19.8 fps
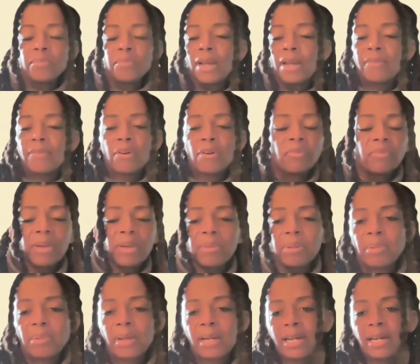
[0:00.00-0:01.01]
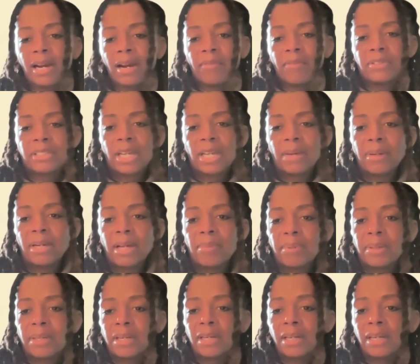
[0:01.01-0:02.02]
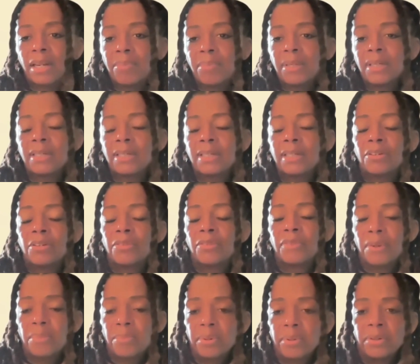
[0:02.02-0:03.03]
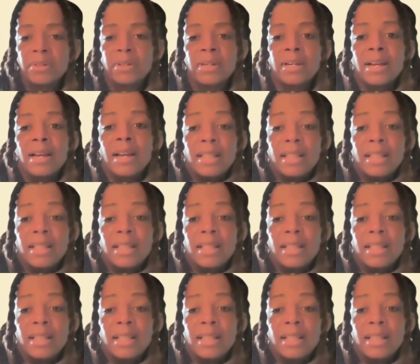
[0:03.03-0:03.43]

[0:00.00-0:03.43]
We have a whole family planning conference coming up in Colombia in November.